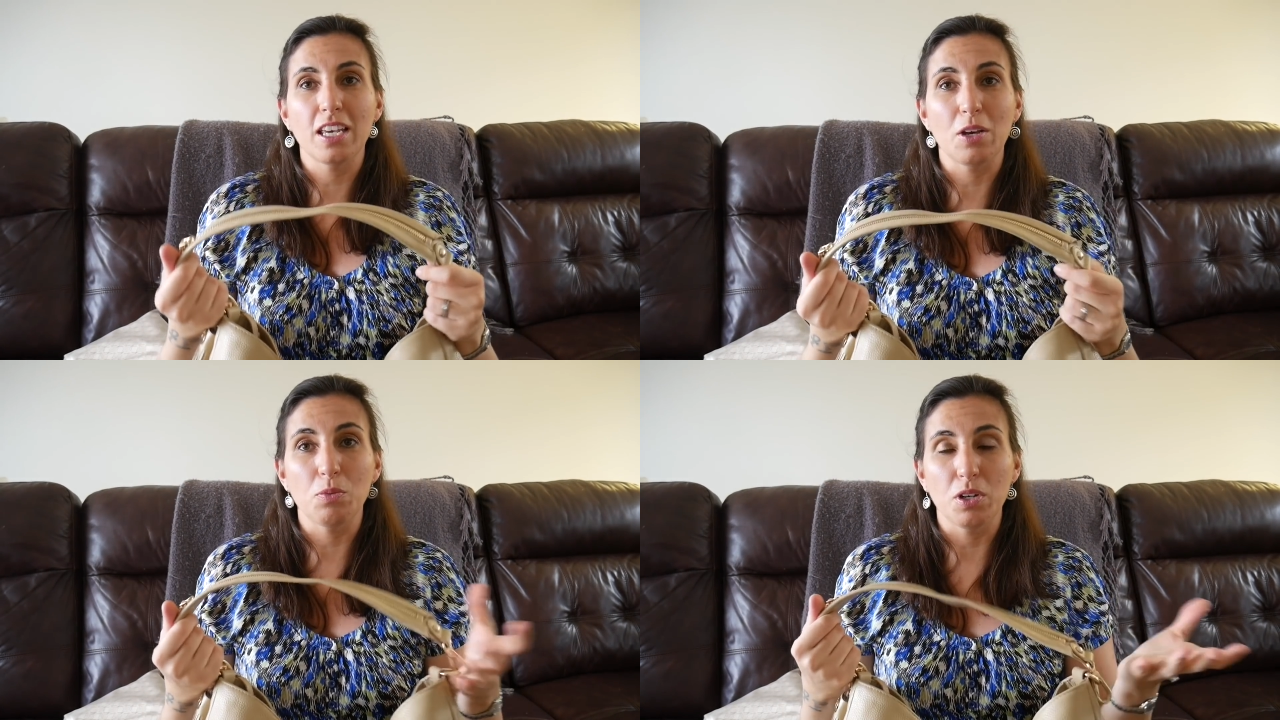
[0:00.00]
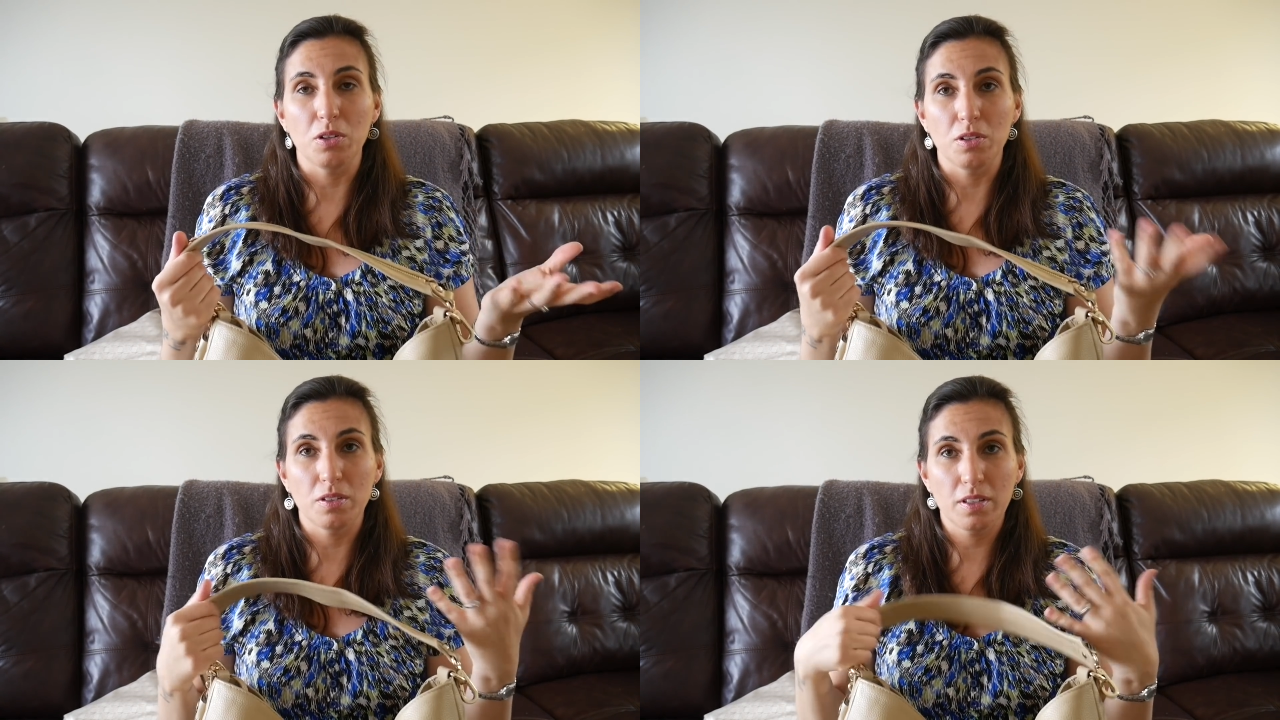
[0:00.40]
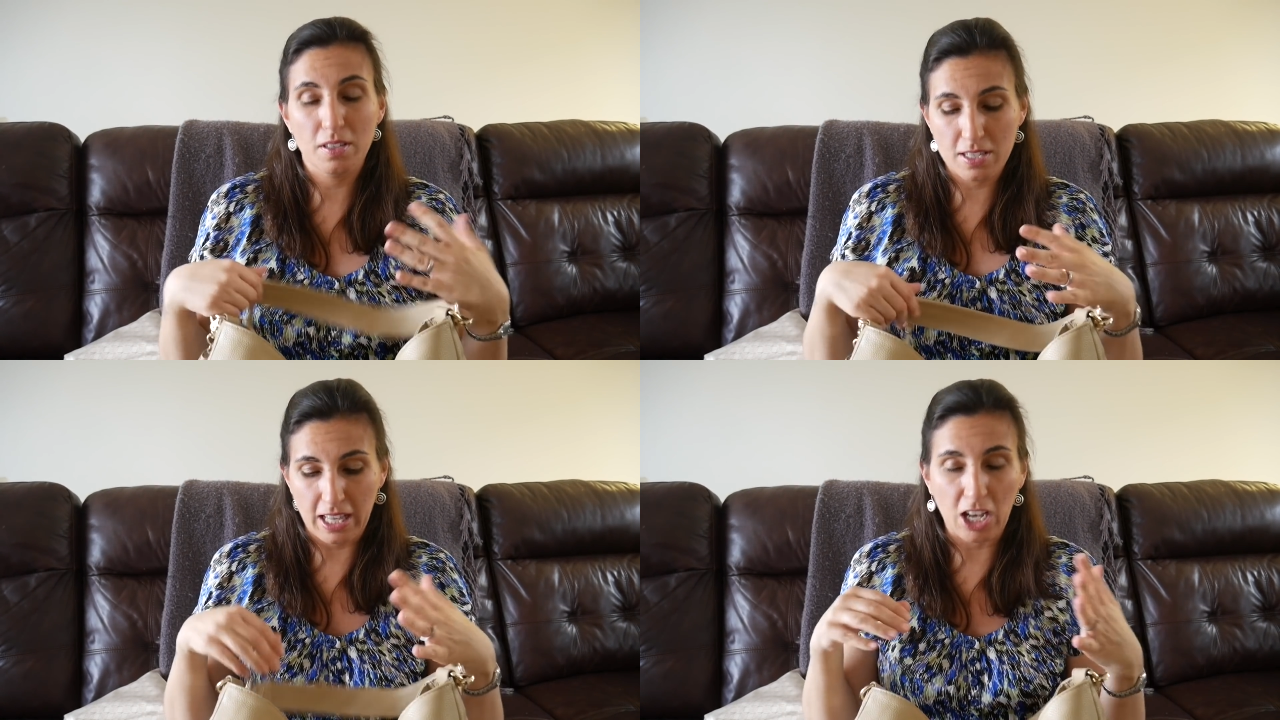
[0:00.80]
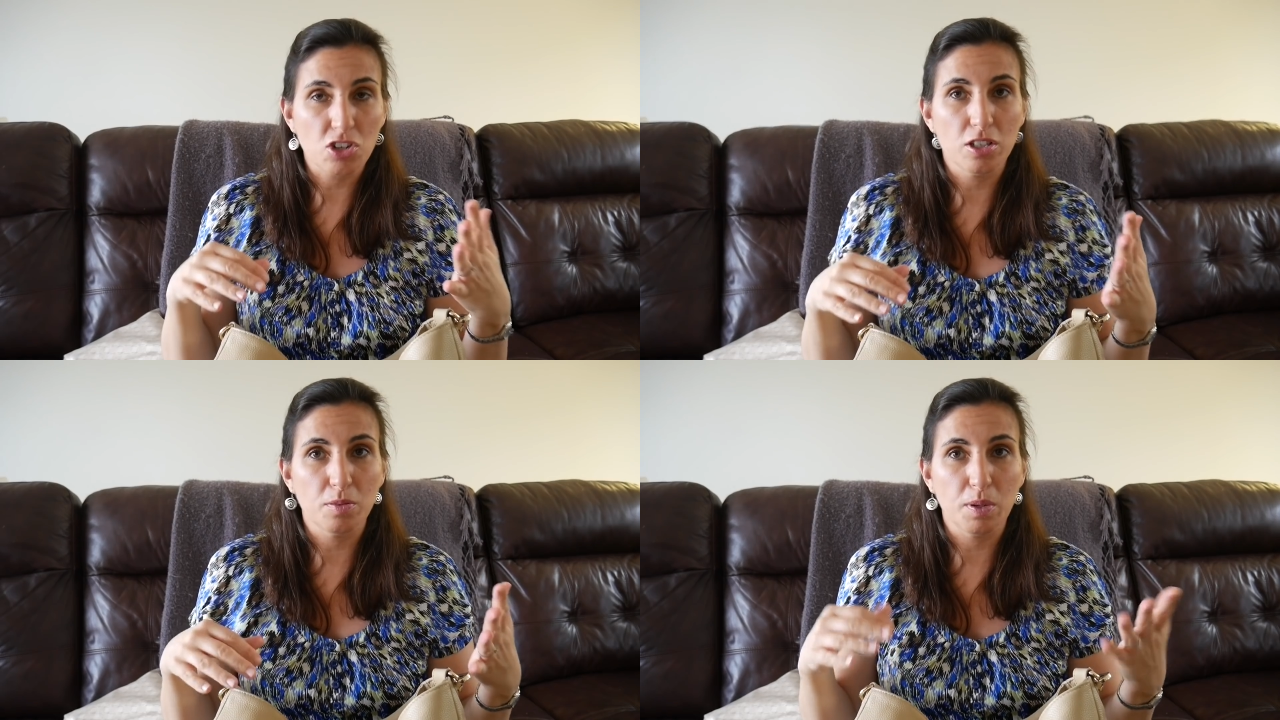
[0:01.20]
it will slouch
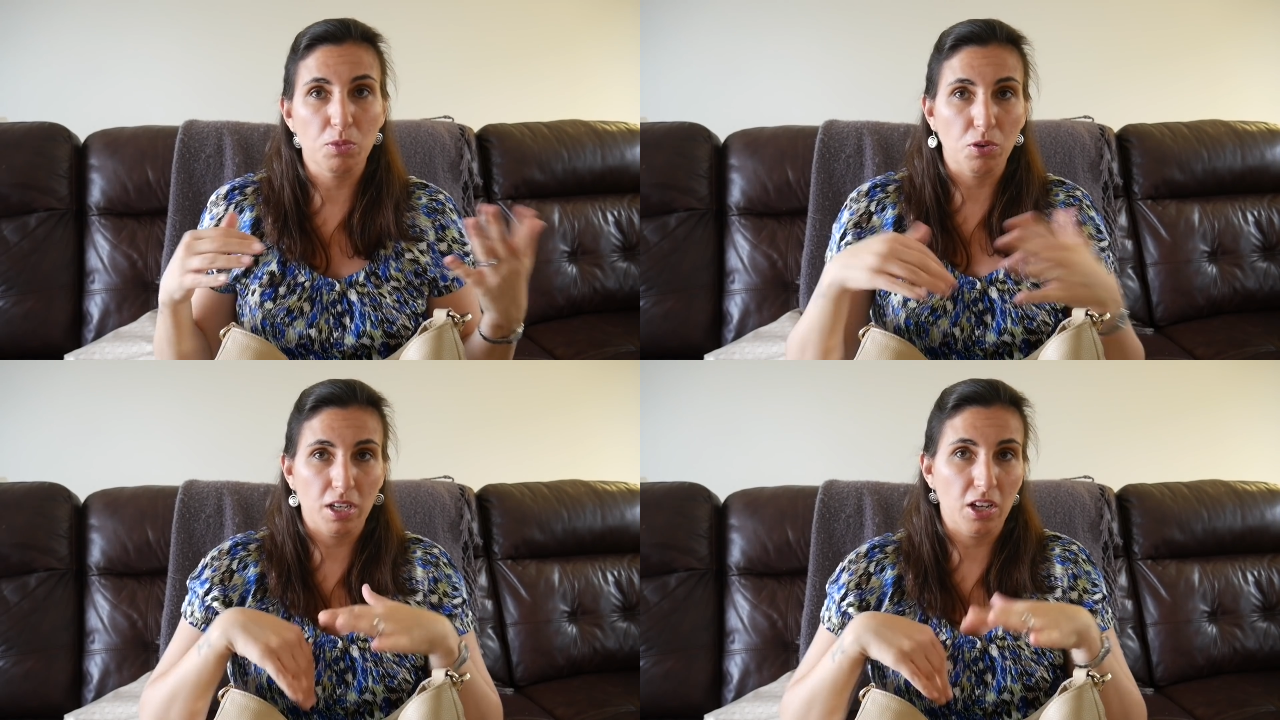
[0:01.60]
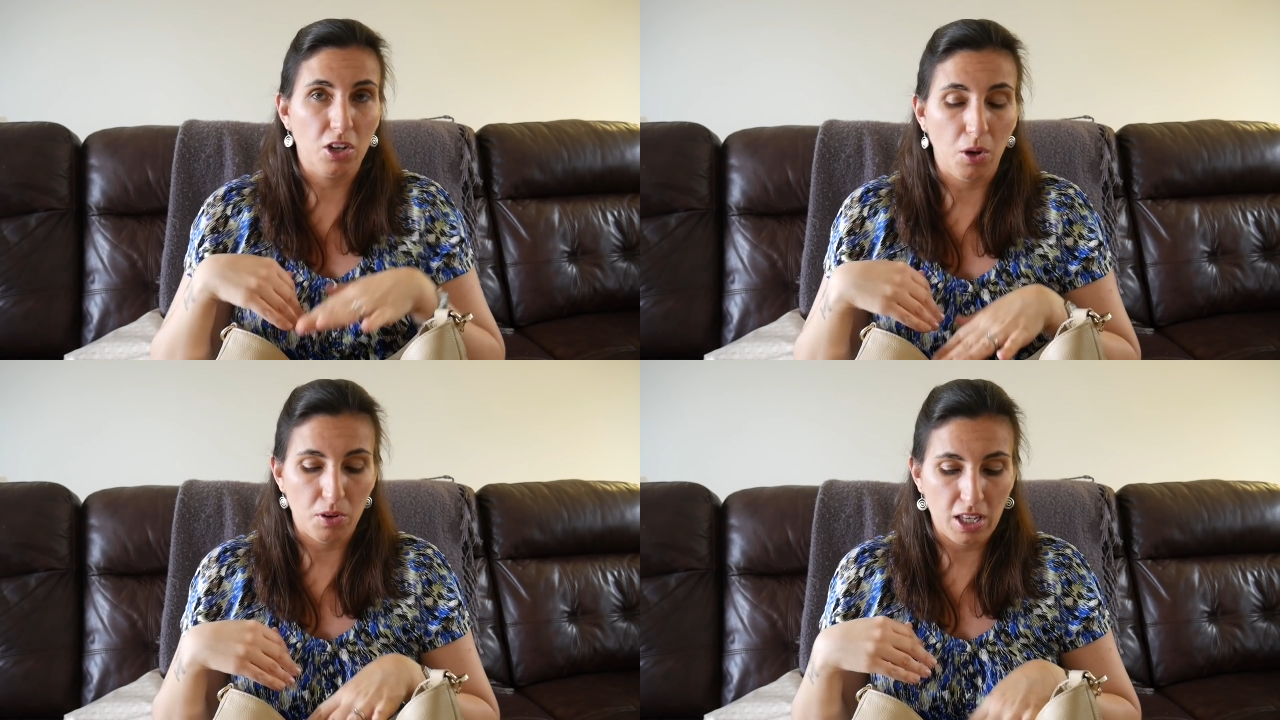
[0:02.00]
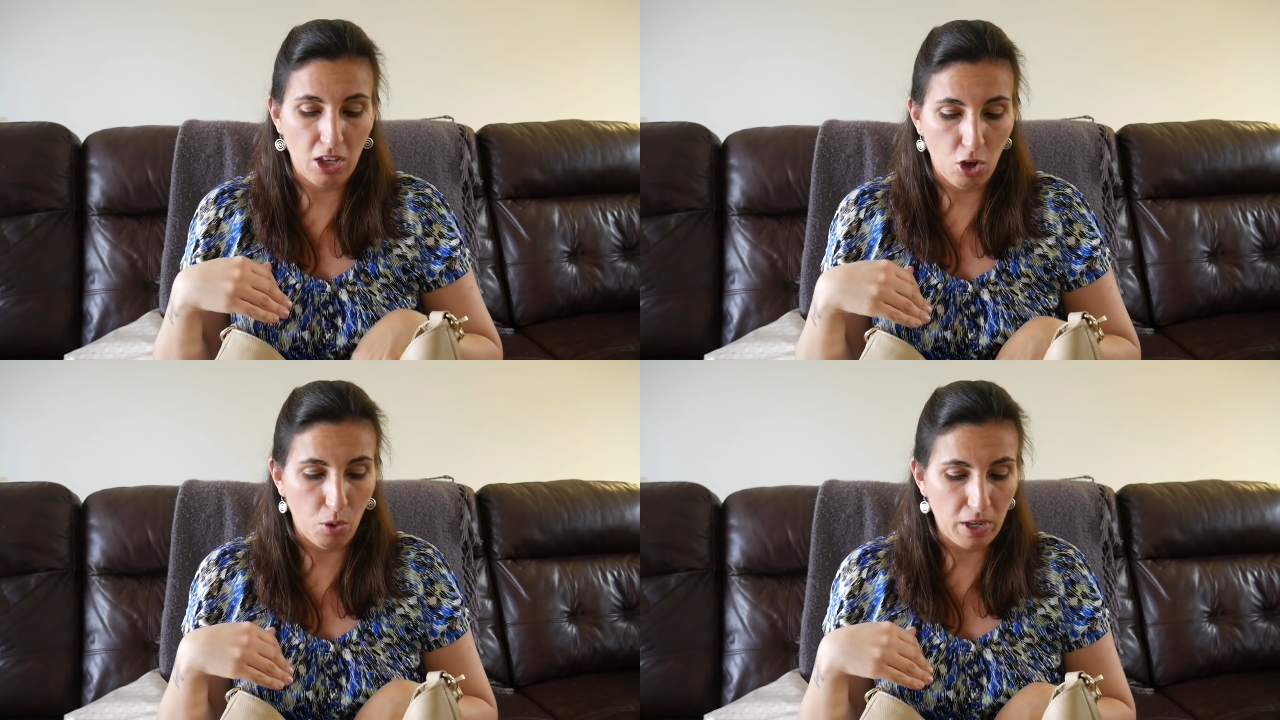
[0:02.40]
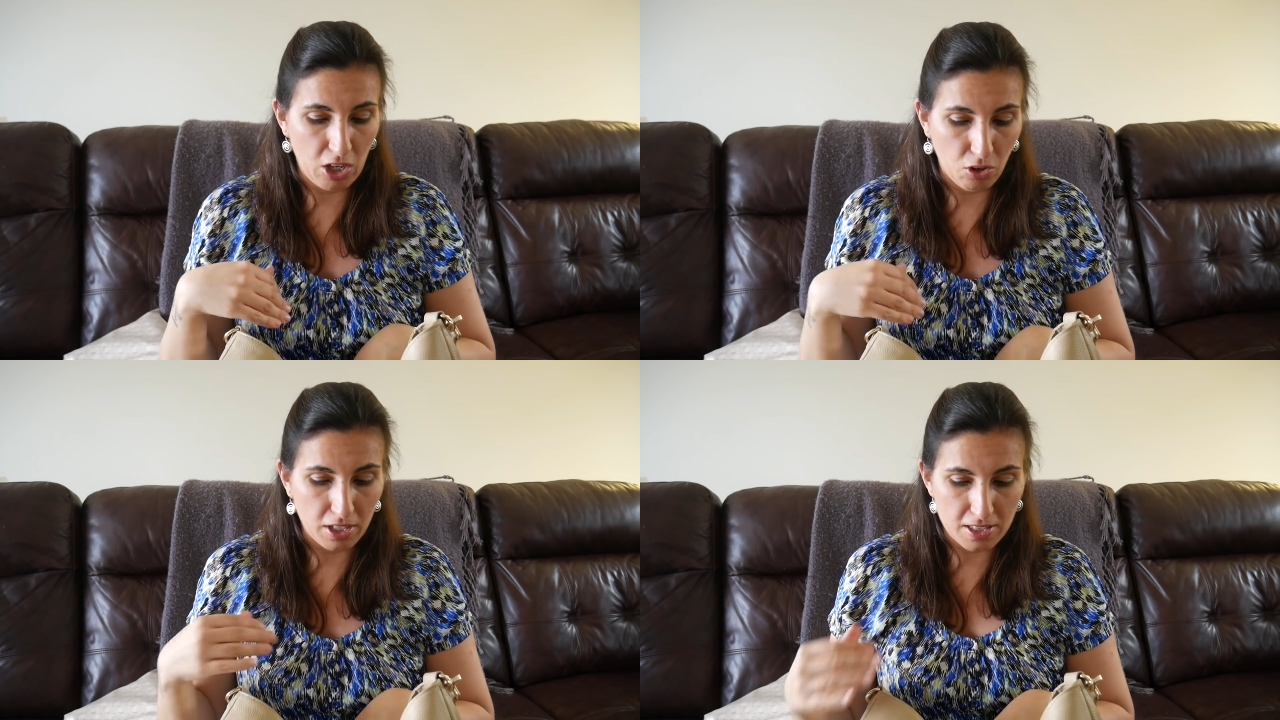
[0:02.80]
a little bit more and kind of go
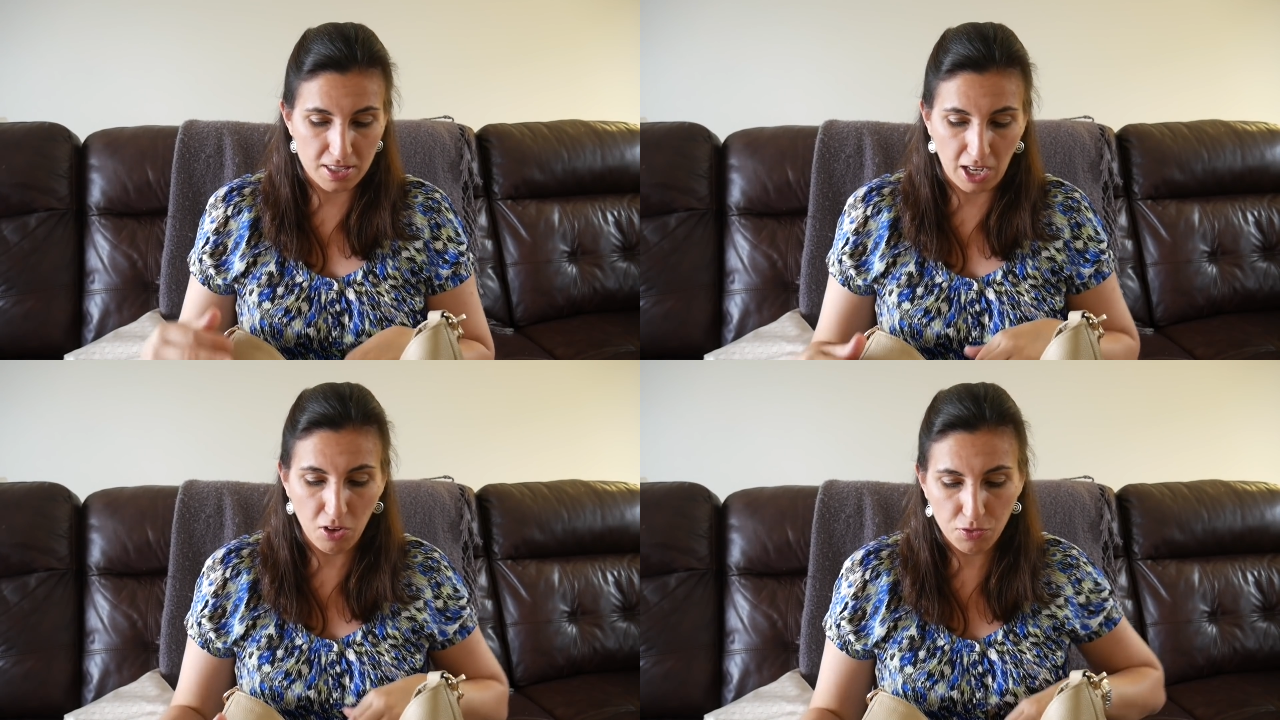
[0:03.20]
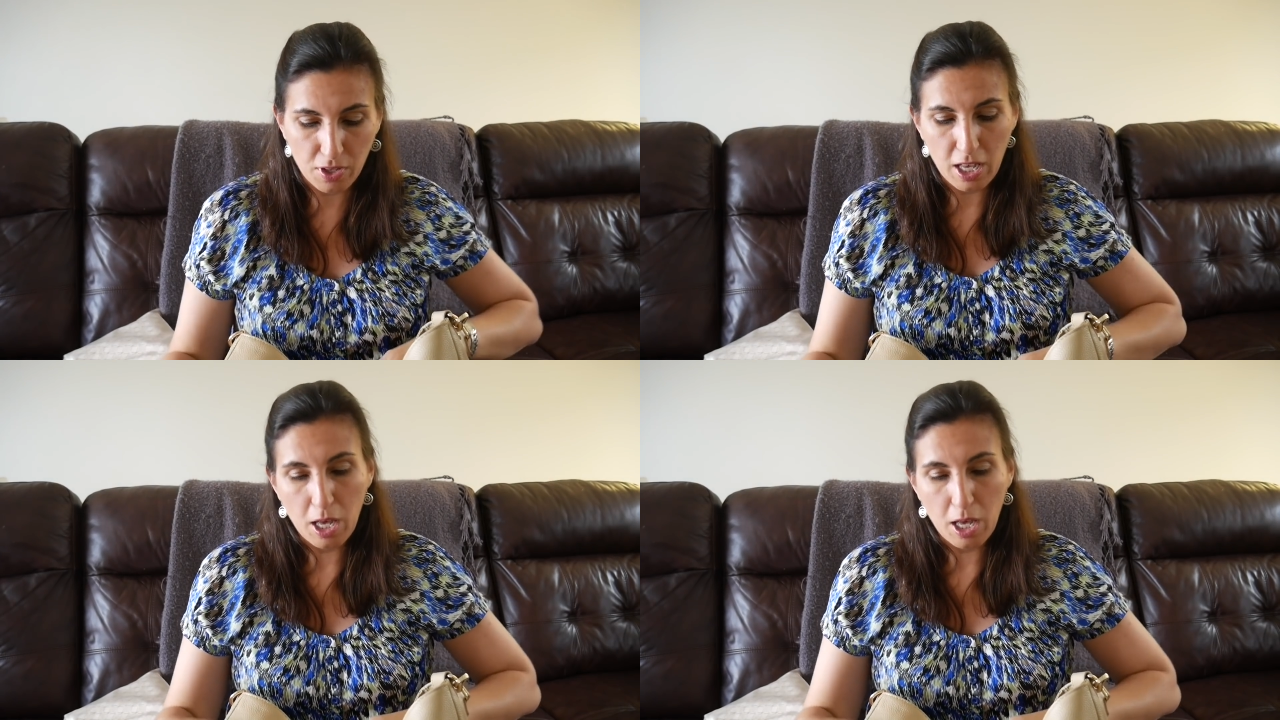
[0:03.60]
in on itself.